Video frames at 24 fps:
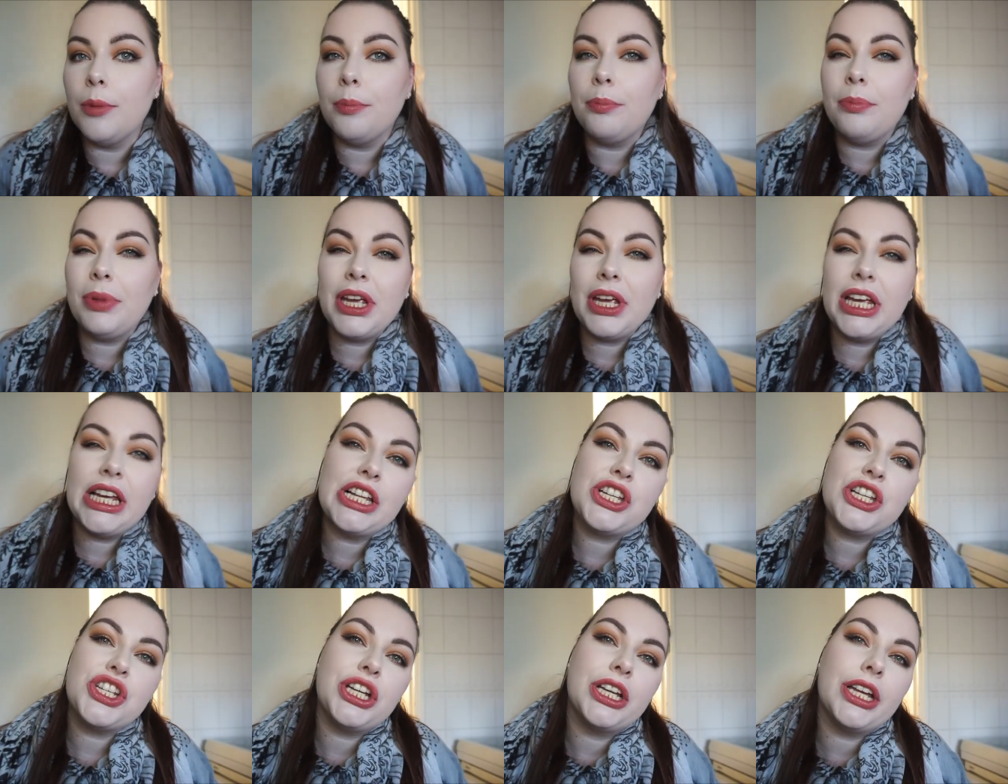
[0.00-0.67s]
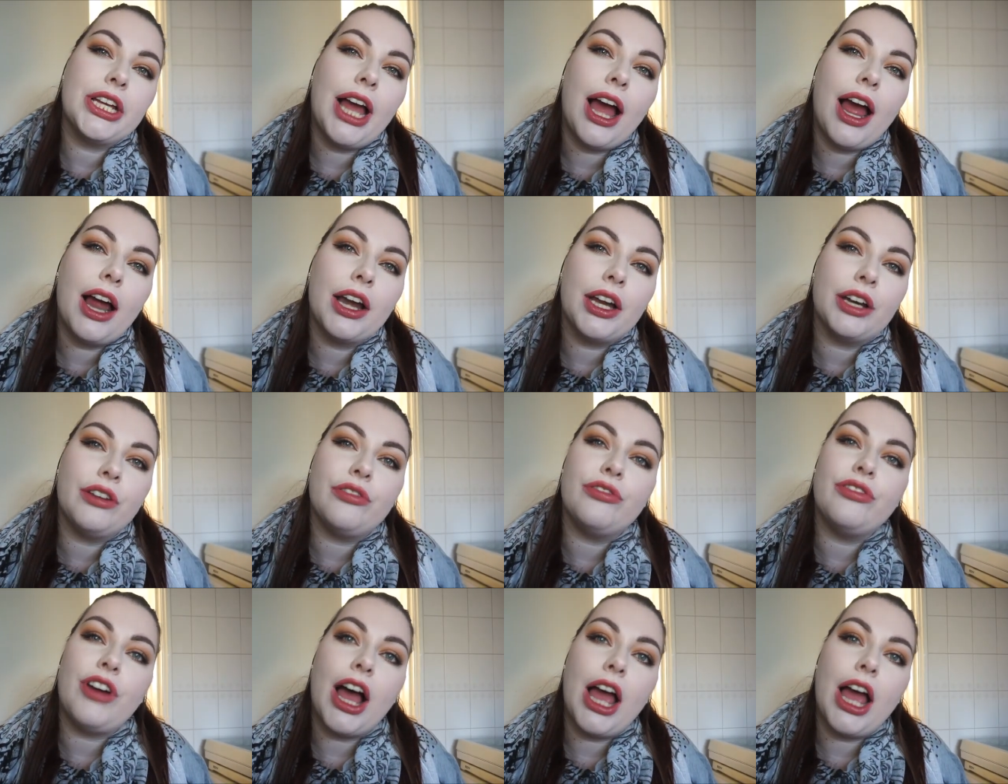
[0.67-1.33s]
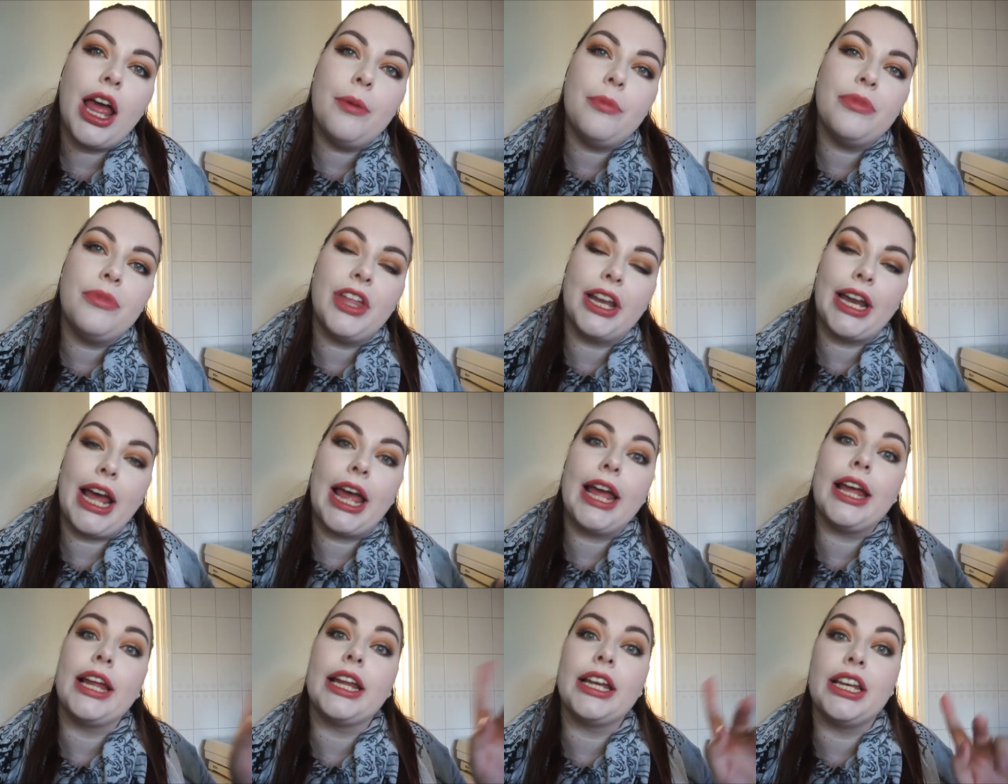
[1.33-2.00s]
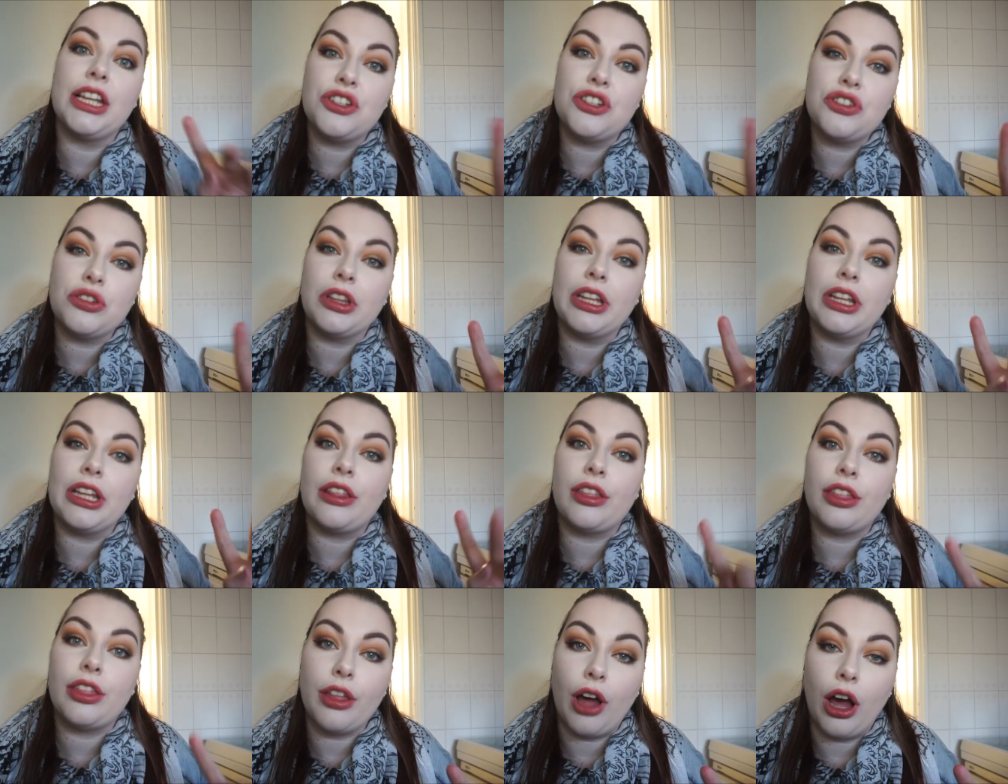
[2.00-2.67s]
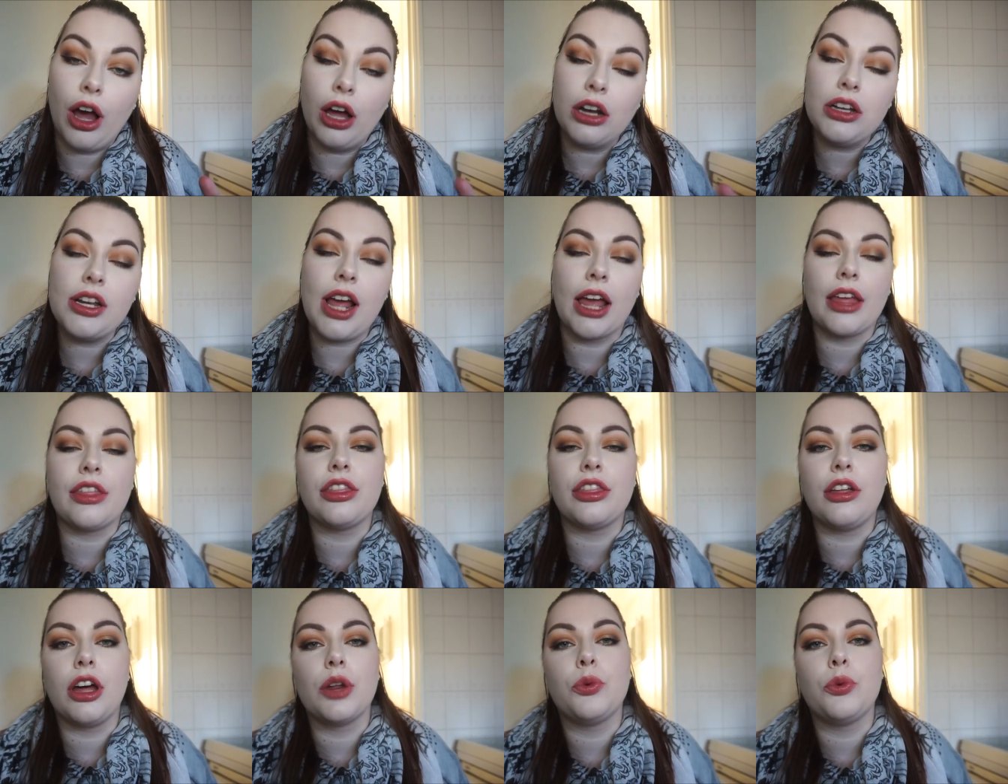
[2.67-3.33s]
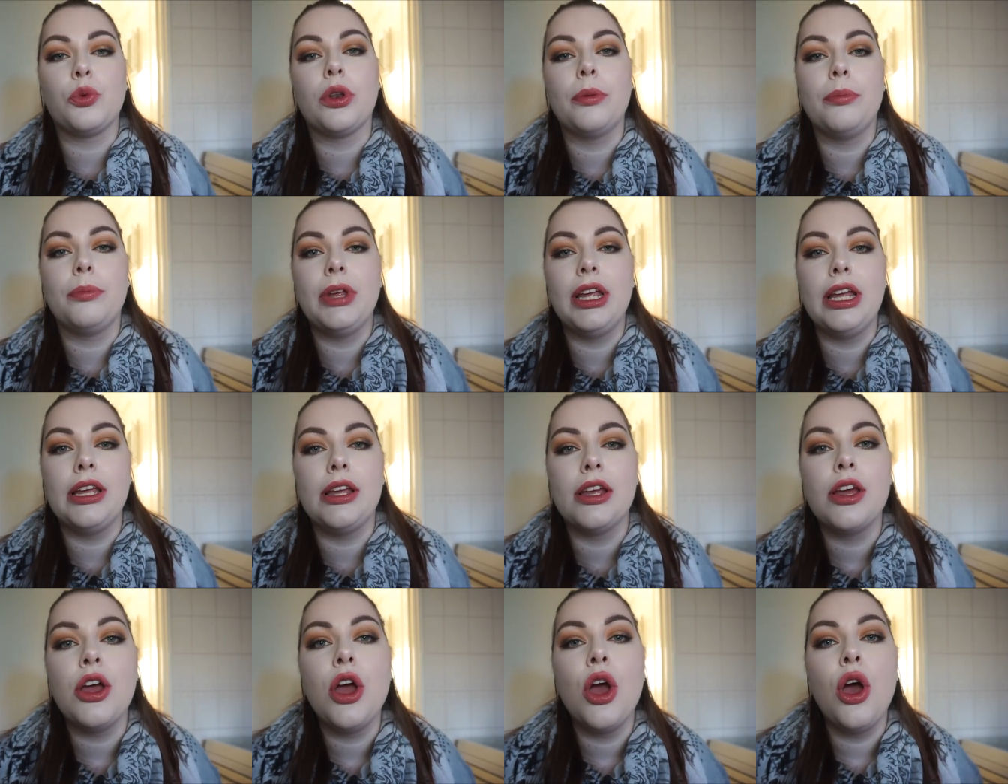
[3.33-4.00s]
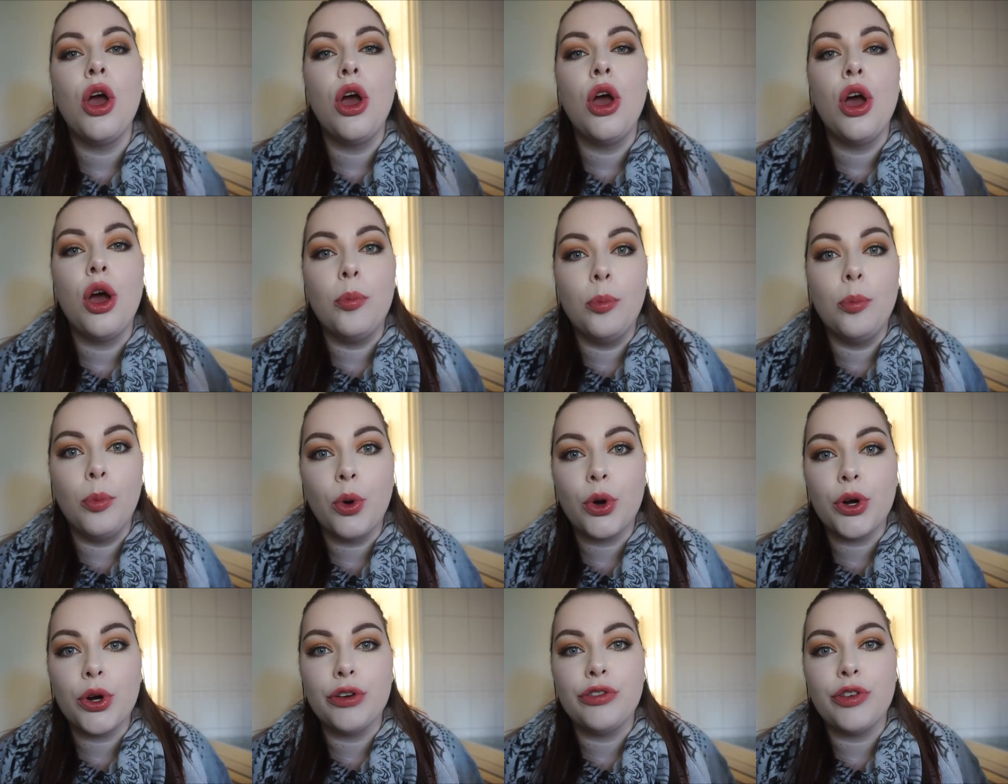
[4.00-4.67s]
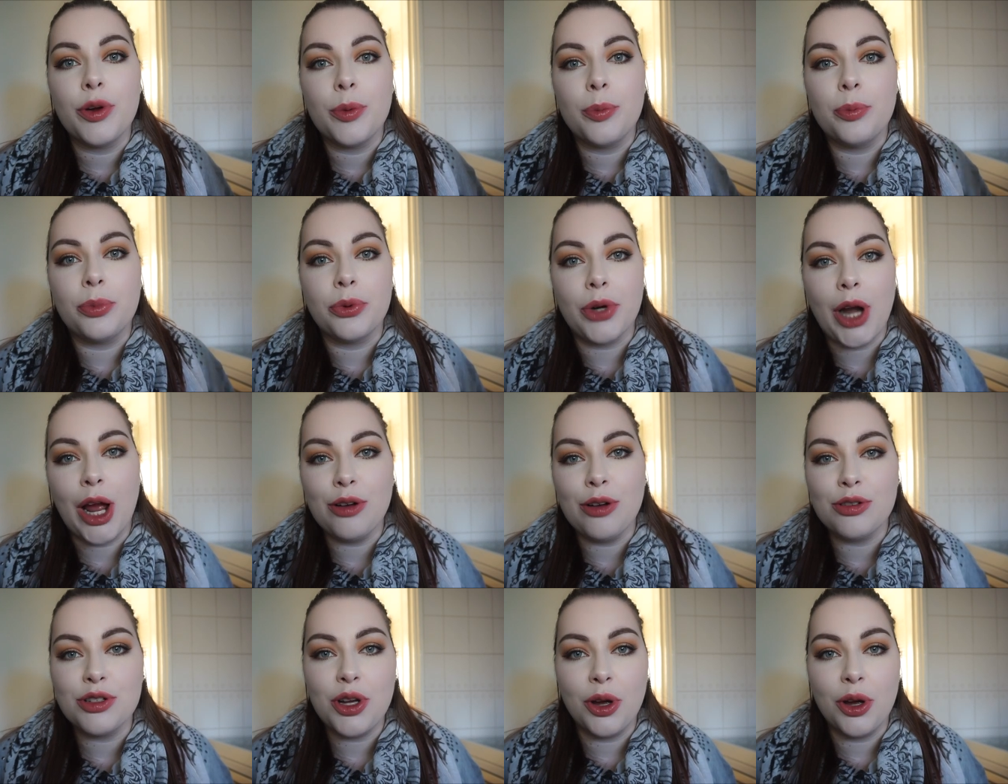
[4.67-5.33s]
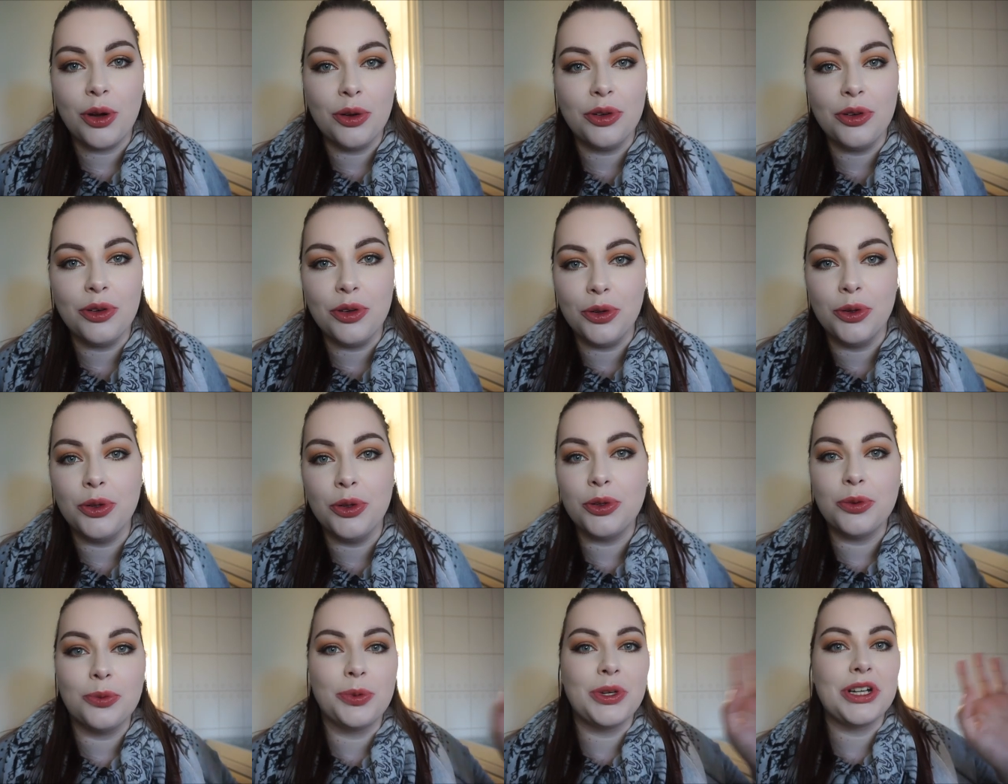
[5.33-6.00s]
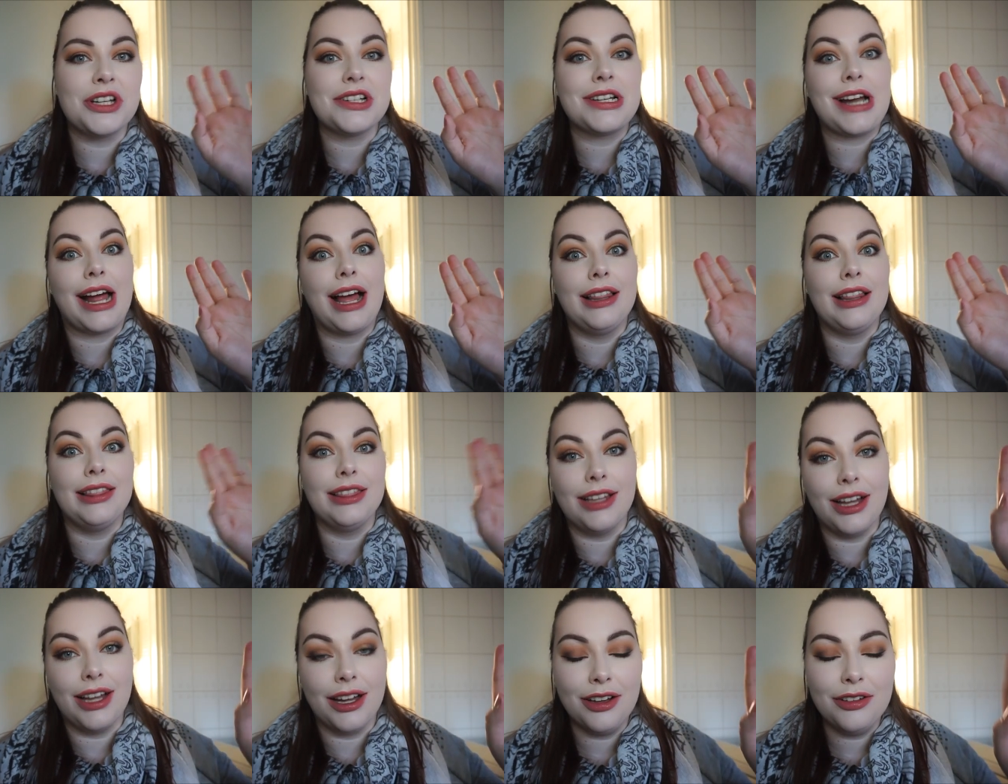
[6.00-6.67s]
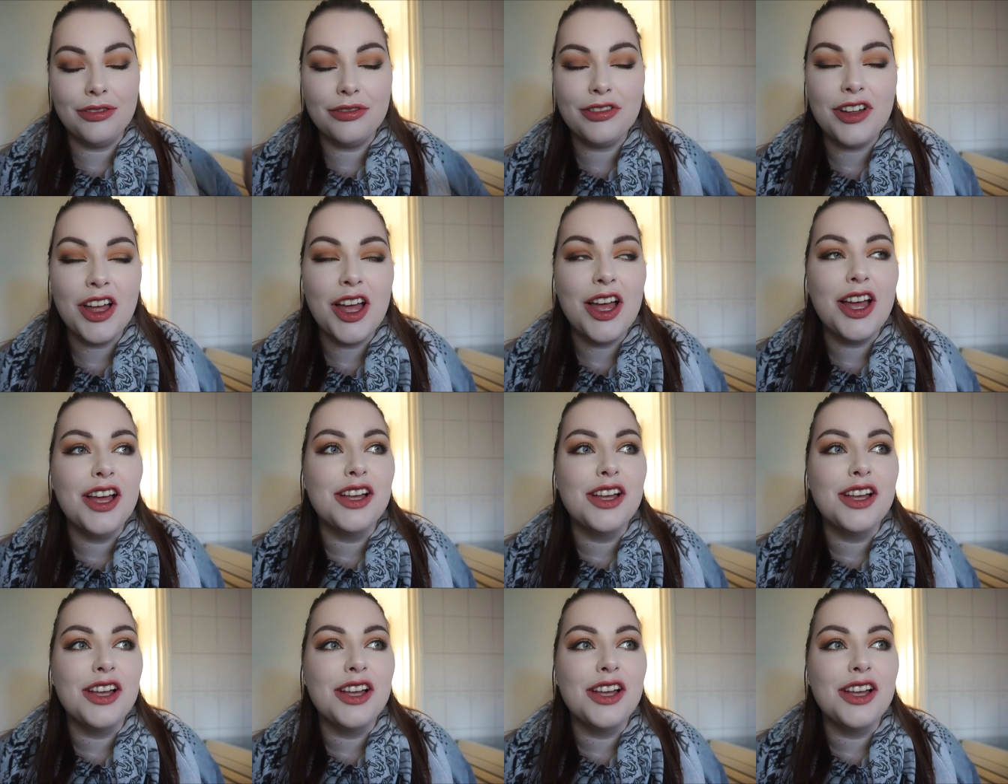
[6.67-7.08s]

peachy kind of vibe than I initially thought. I thought it would be more of a brown tone nude, which I love.